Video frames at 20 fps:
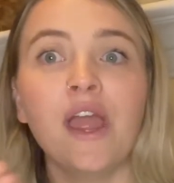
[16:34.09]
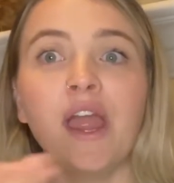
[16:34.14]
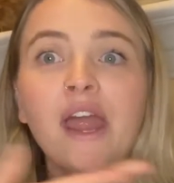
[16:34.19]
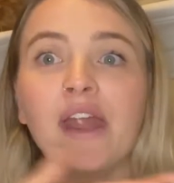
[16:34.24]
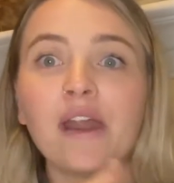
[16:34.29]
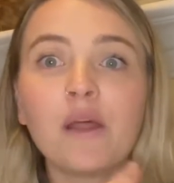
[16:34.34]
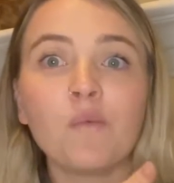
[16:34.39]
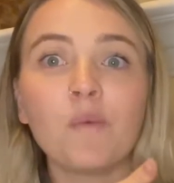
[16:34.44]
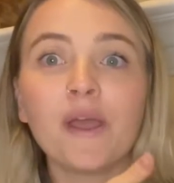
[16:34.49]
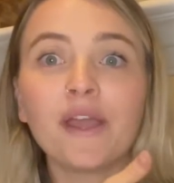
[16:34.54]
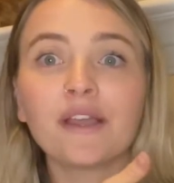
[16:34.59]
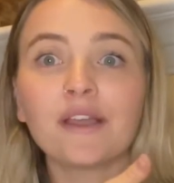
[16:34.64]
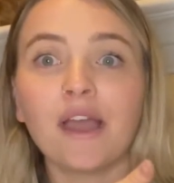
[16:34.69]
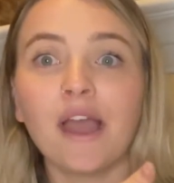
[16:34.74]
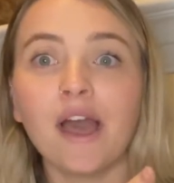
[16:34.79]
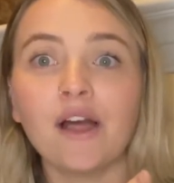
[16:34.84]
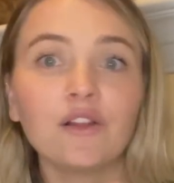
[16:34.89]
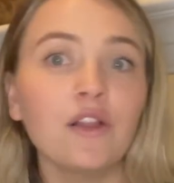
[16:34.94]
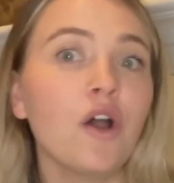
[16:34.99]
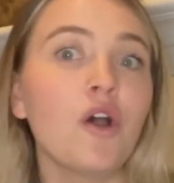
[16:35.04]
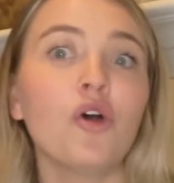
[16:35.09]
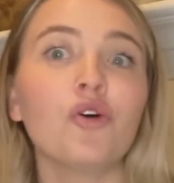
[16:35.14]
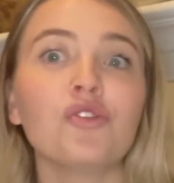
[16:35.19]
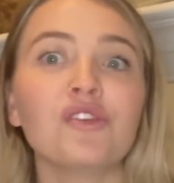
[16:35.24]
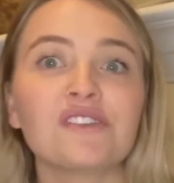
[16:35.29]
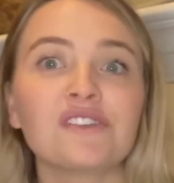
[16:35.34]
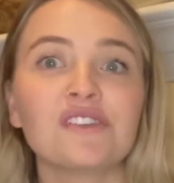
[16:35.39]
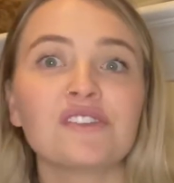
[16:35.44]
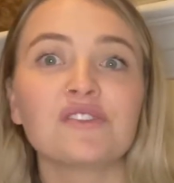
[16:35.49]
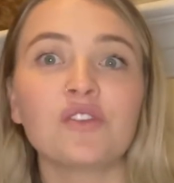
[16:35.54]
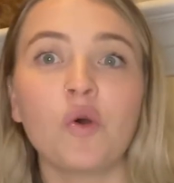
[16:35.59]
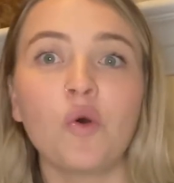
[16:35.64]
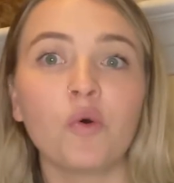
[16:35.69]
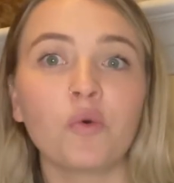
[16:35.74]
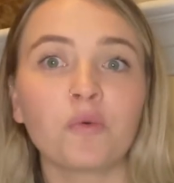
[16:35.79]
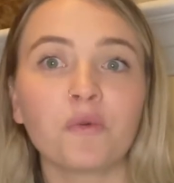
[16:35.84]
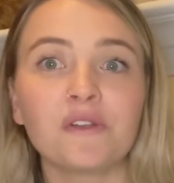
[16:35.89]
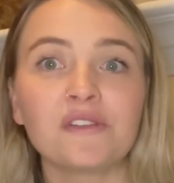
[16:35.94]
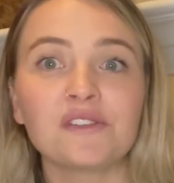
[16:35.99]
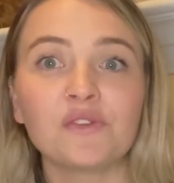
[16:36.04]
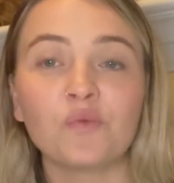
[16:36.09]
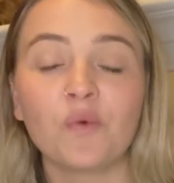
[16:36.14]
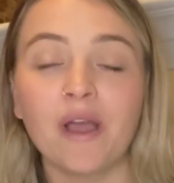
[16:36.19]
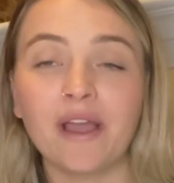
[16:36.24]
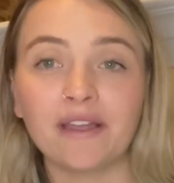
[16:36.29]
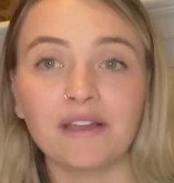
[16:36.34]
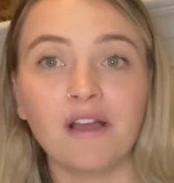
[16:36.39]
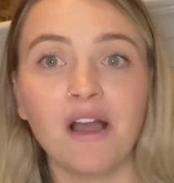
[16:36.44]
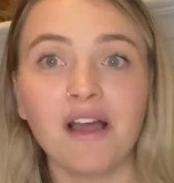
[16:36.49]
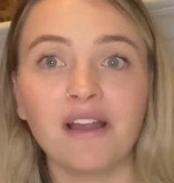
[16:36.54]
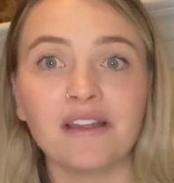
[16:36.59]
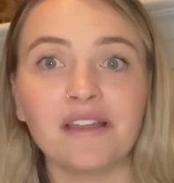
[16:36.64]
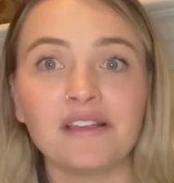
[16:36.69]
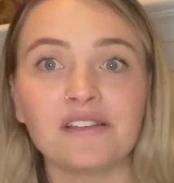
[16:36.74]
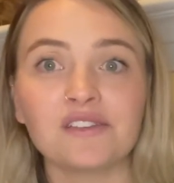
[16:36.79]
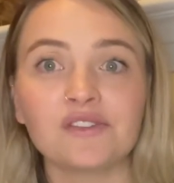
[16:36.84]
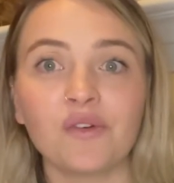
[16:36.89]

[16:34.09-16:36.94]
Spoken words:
And I'm like, hello, this is the whole reason why I got it.